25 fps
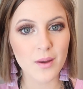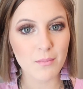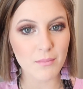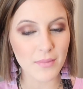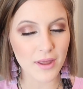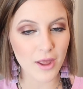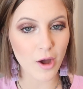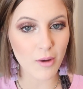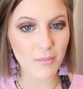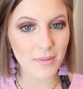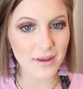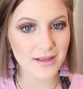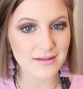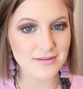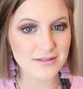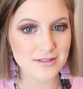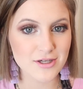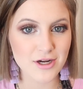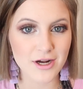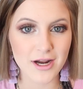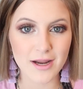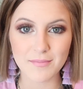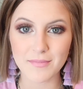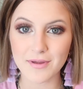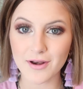me on my
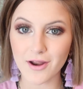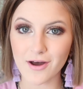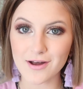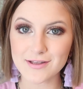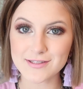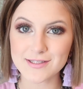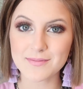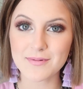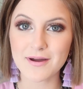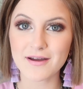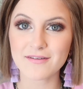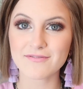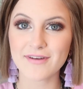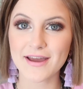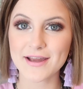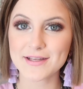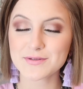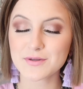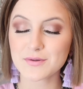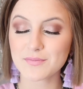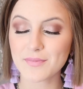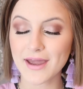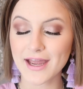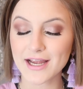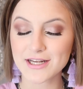Instagram and also my
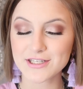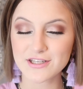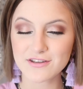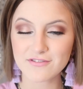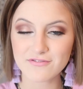Facebook page